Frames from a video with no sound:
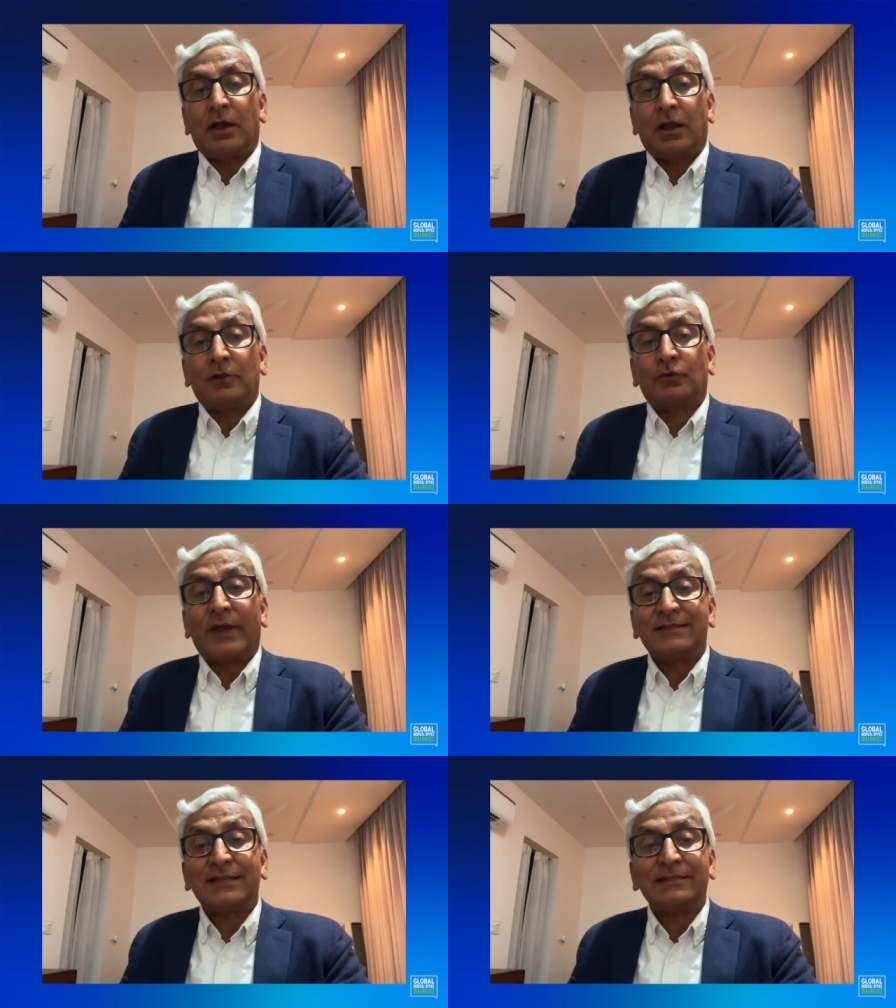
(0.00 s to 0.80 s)
to
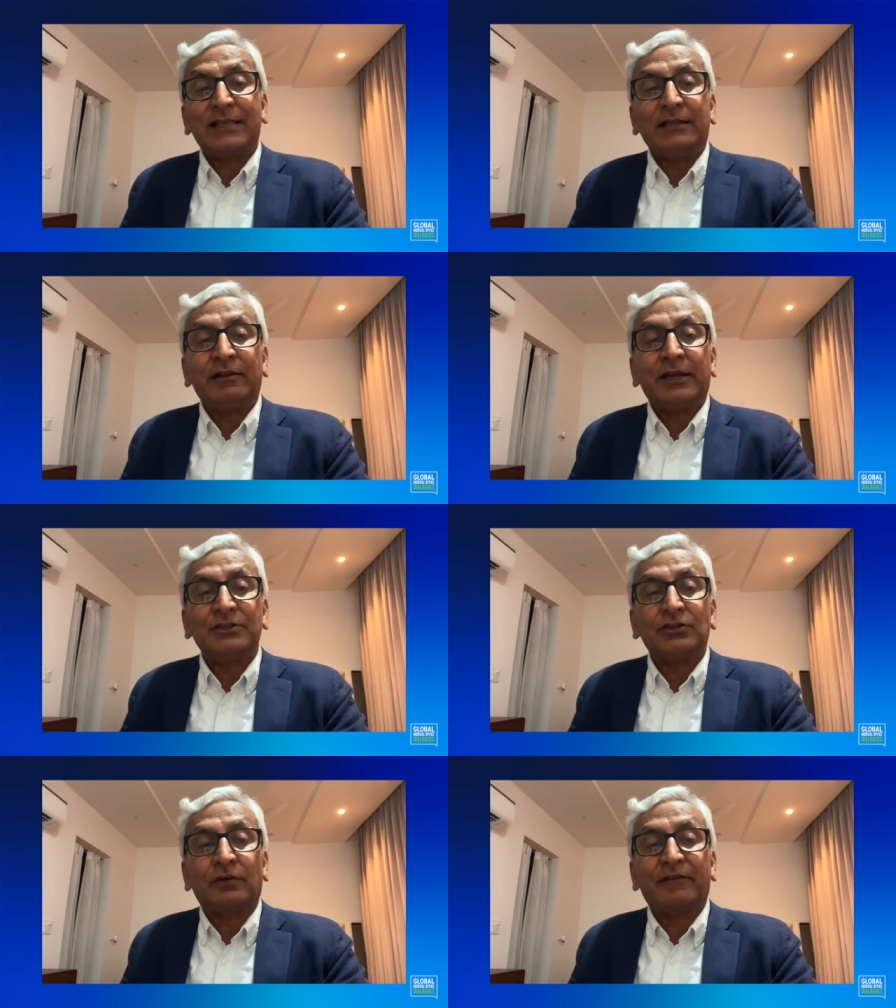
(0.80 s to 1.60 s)
assess the
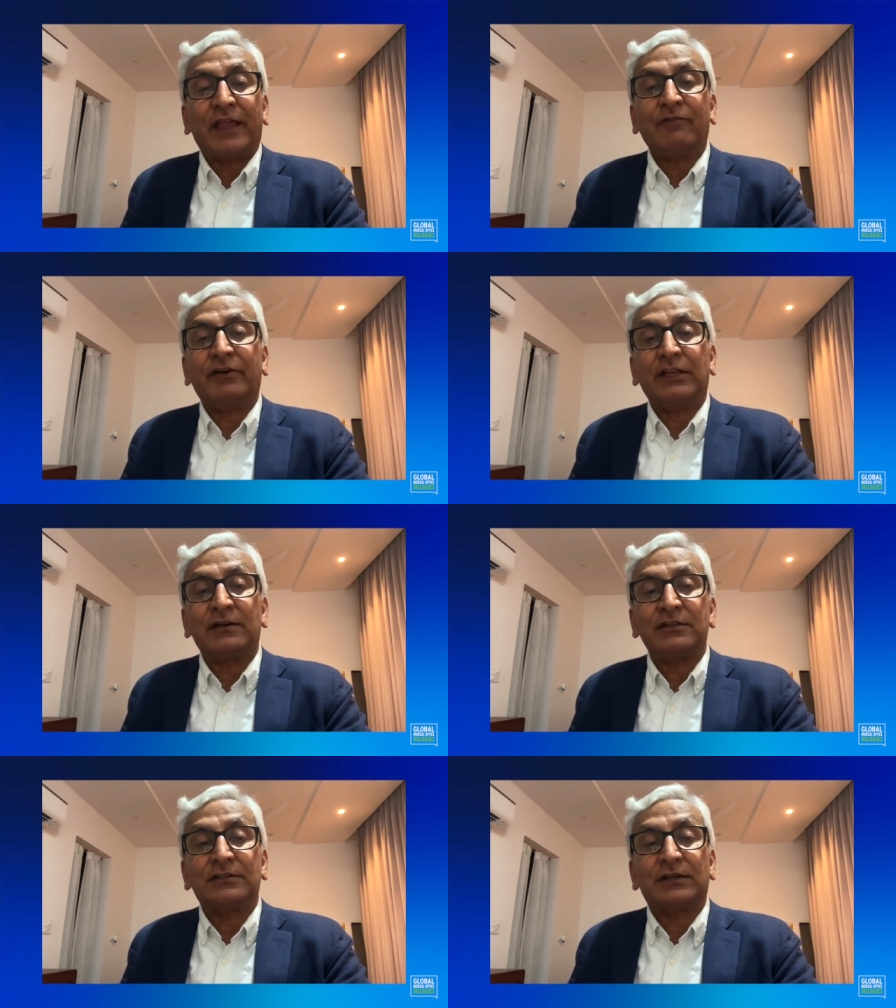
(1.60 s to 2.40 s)
integration of equity in
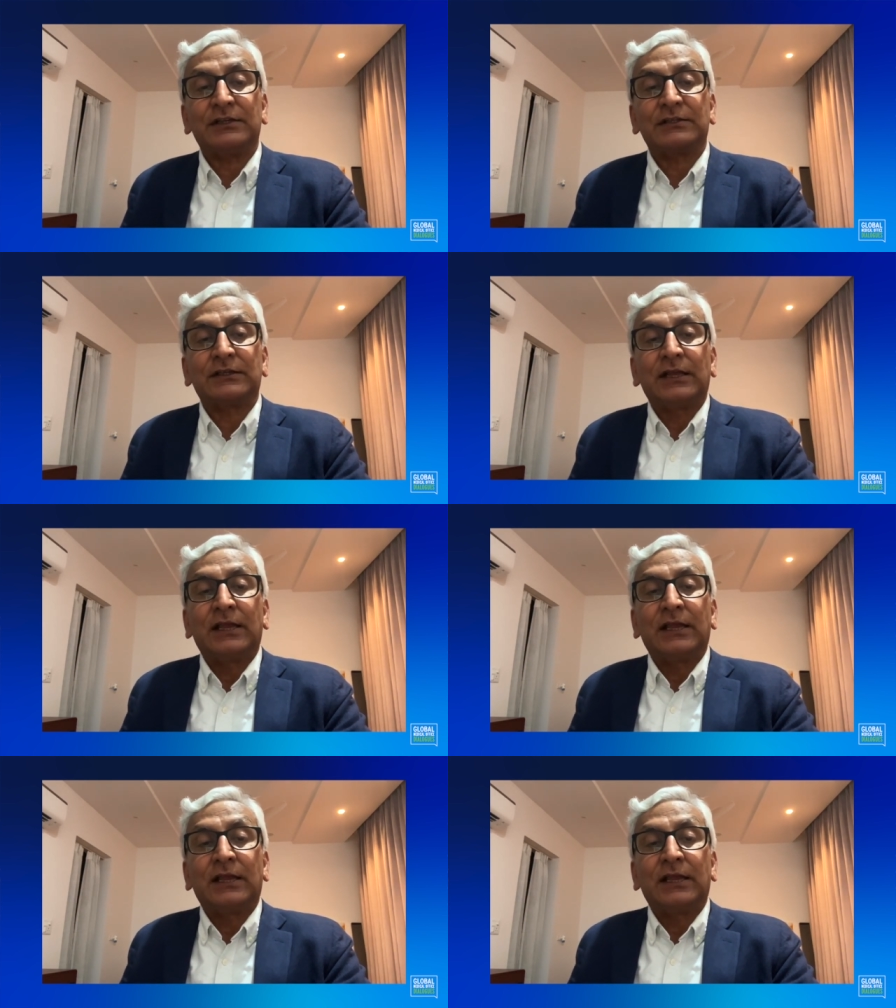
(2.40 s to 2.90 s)
research.